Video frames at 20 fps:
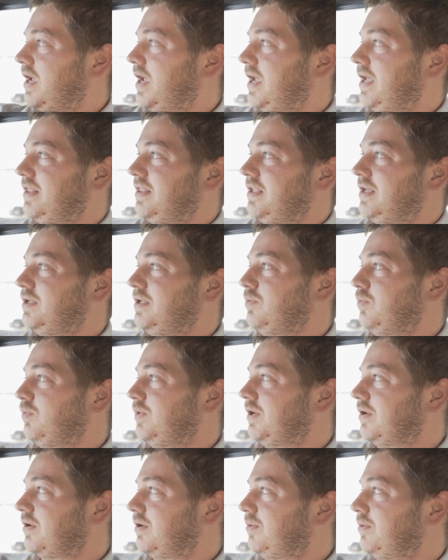And then
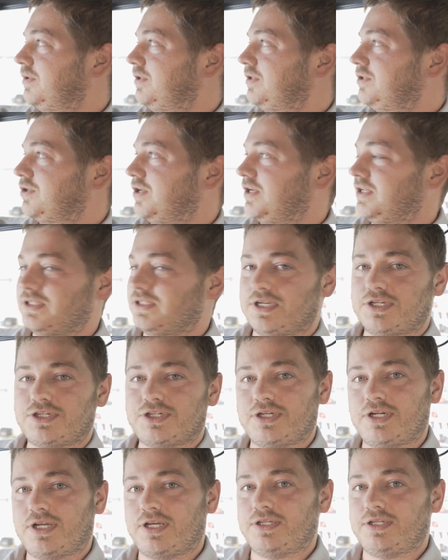we are going to
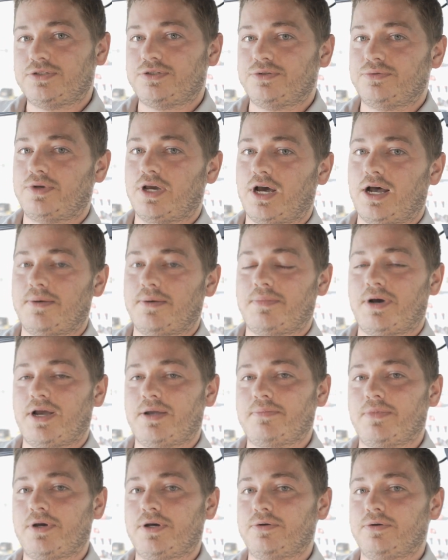transition into
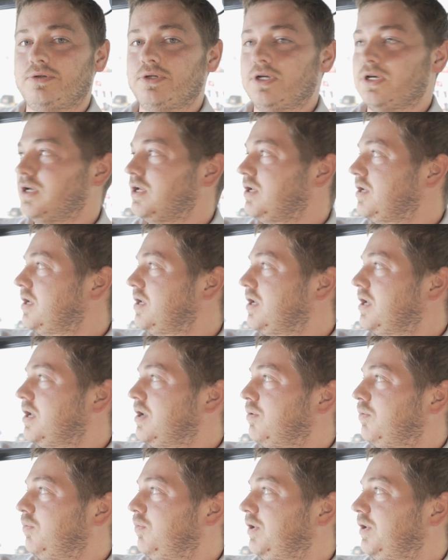combine mode.
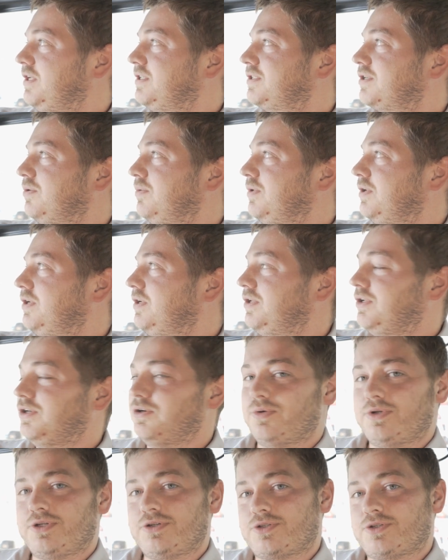What it's going to
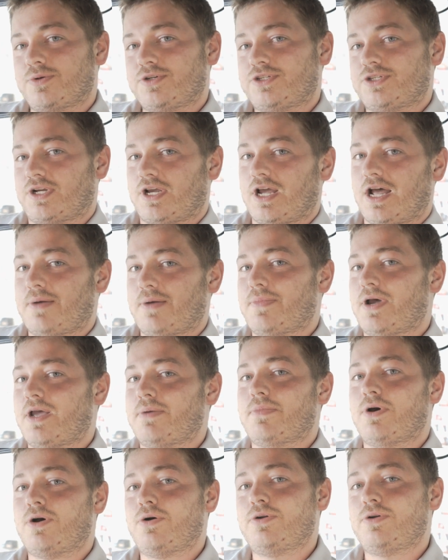do when you switch to
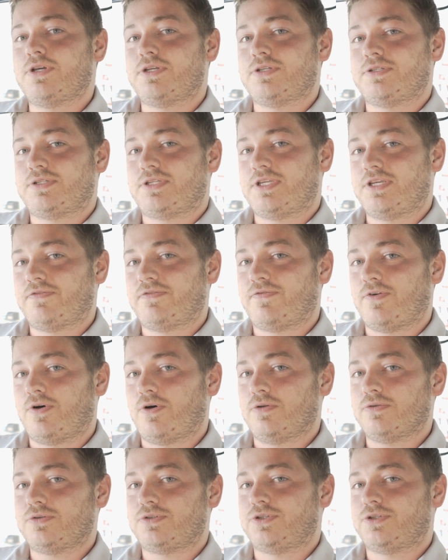combine mode is
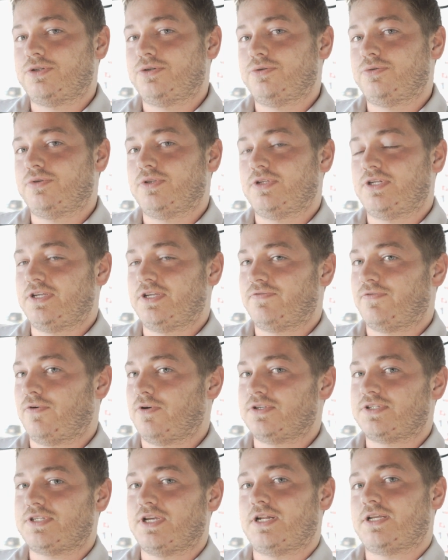default to the
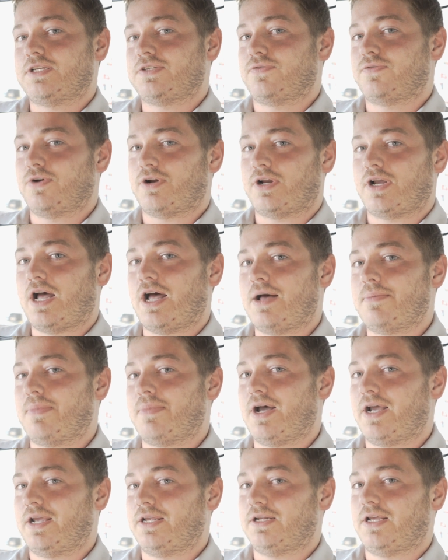default settings for a
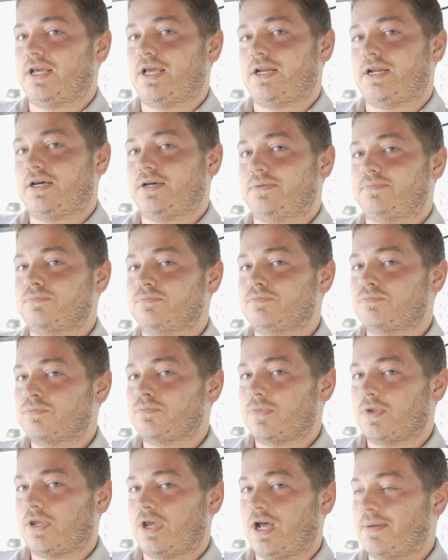combine and a
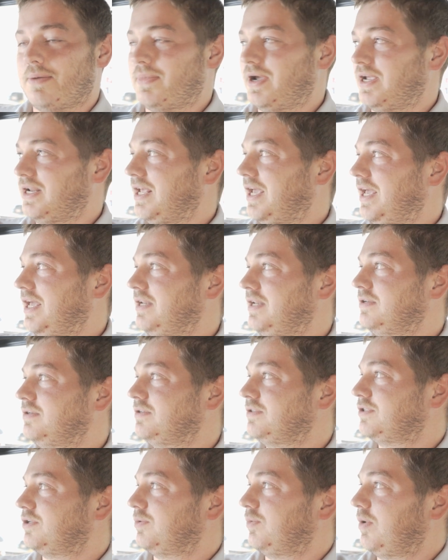combine
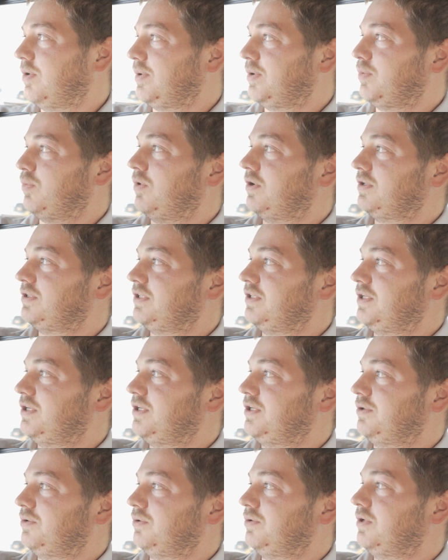head. So what we want to
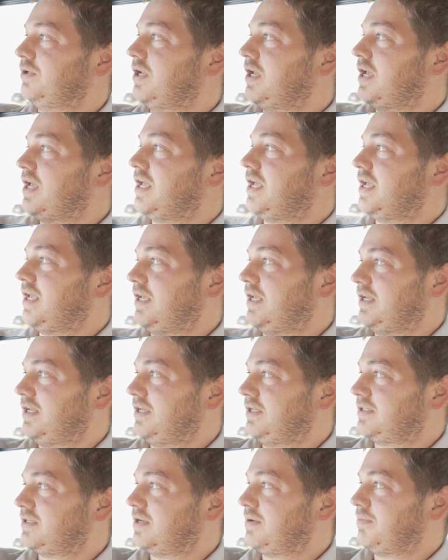do
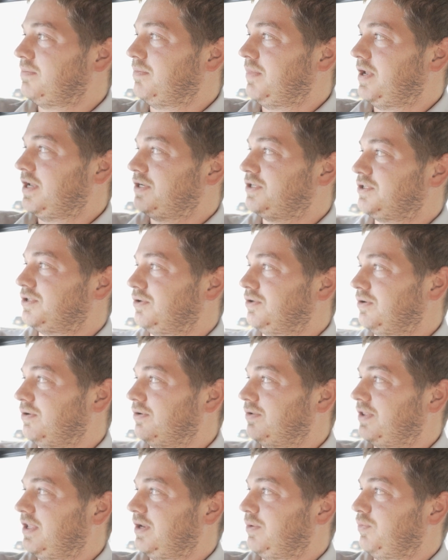is make
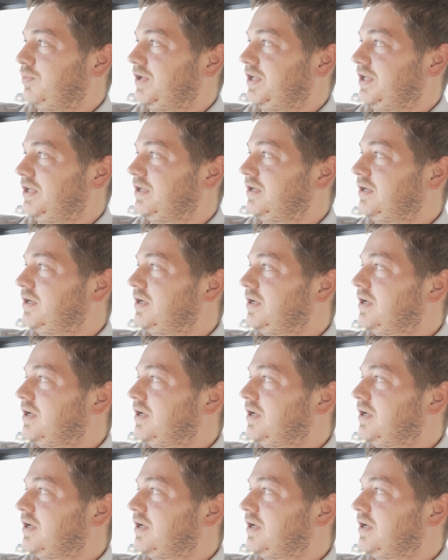sure that we